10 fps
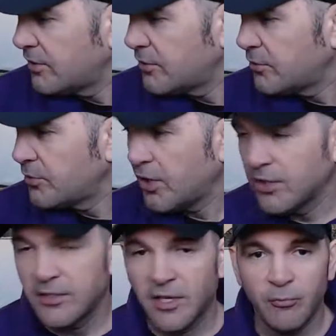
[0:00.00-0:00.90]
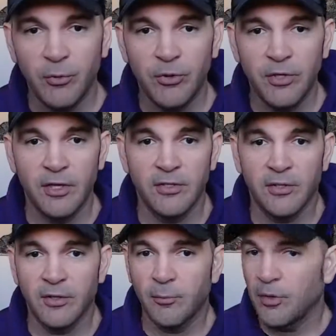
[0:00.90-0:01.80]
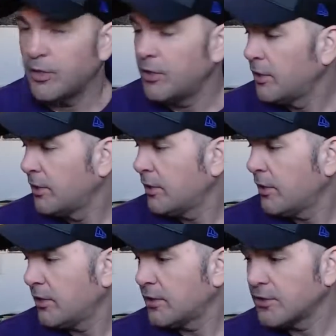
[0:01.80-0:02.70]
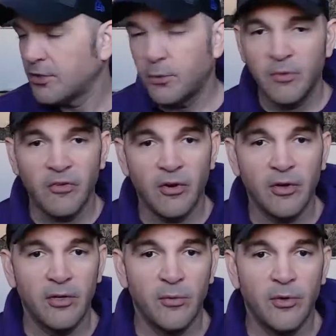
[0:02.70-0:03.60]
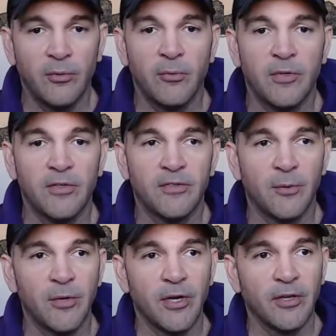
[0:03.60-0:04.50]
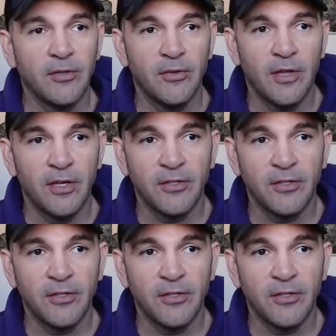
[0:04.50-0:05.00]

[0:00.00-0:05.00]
do dogs have Buddha nature? But she would be very annoyed with me, so I'm not going to do that.